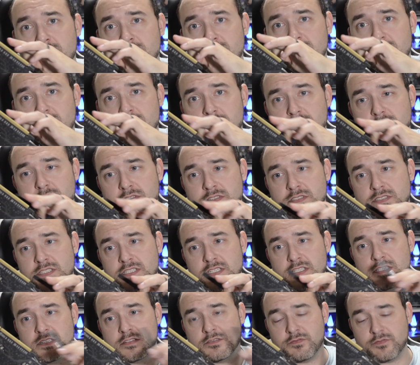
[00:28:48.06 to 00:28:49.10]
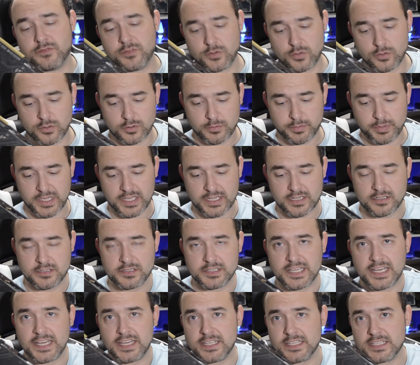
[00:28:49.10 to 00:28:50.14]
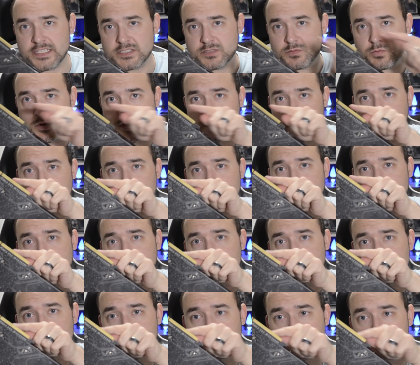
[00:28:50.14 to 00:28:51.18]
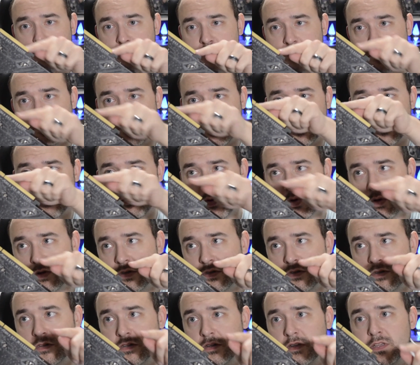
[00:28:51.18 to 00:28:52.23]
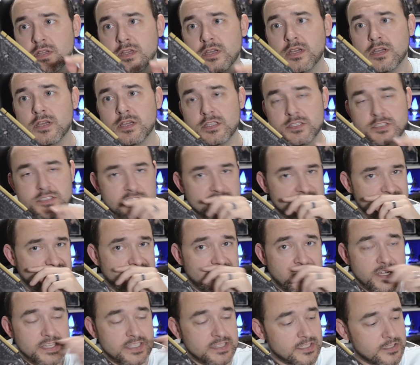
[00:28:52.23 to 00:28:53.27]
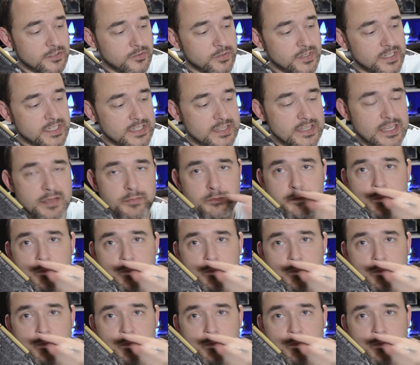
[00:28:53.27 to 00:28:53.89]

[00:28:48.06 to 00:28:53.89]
so that you can see the full panel. That is what connects to the motherboard. Just find the grid that